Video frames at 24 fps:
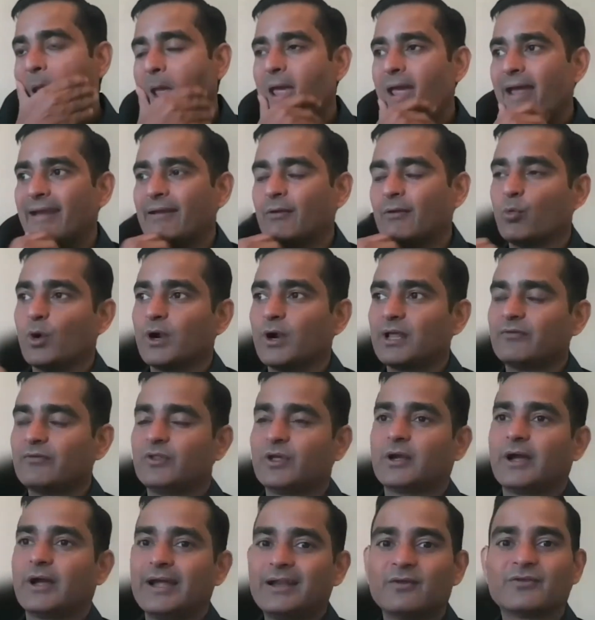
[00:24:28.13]
And whatever
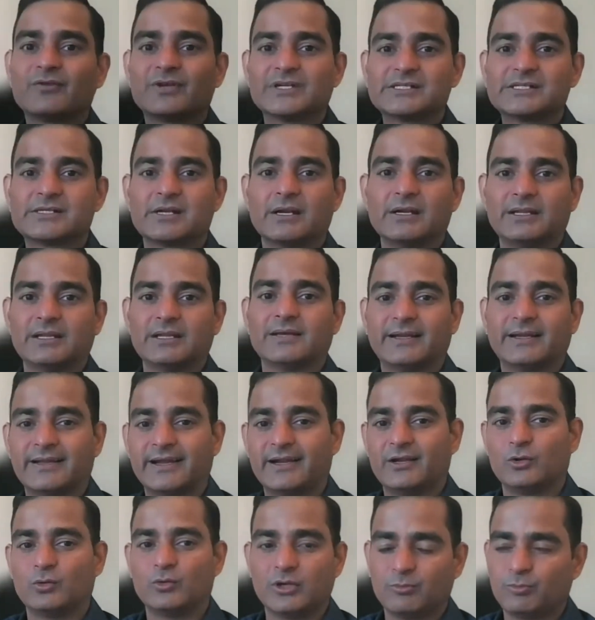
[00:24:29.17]
the kind of consulting that I
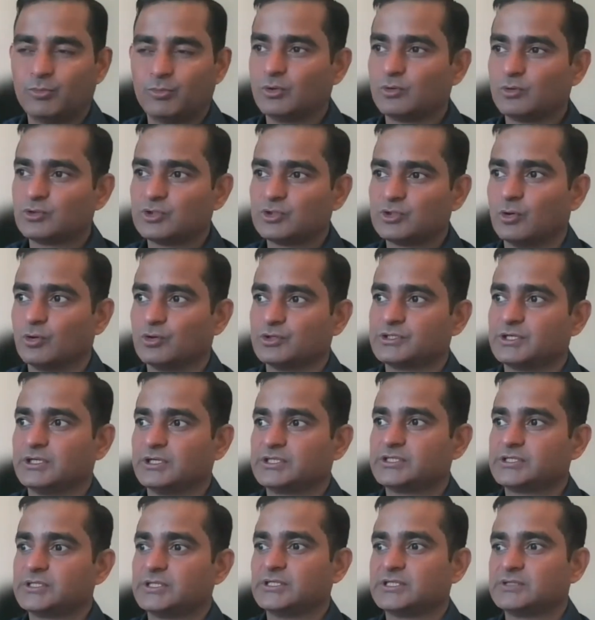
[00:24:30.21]
do, and Piyush knows,
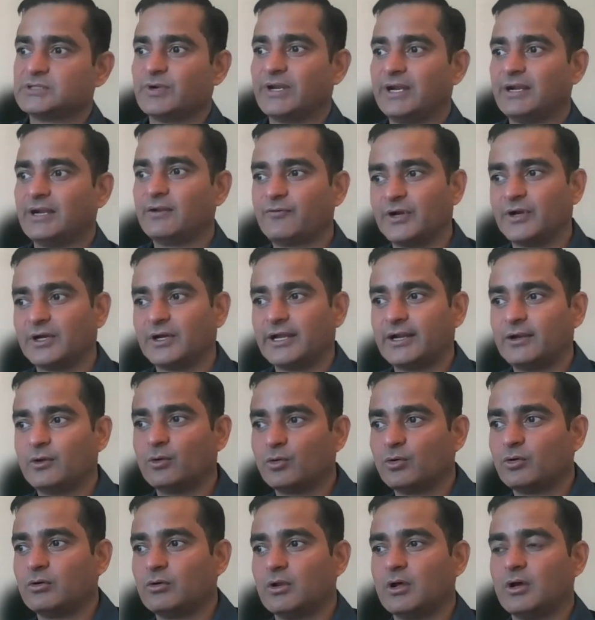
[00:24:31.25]
it's very different. I
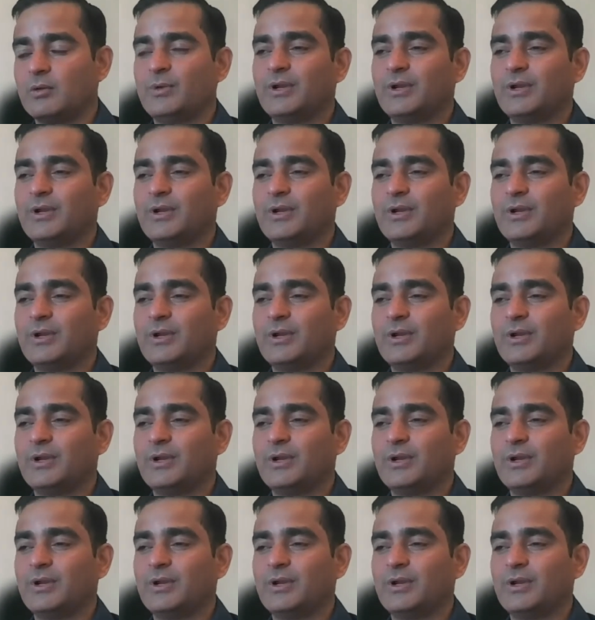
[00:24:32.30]
do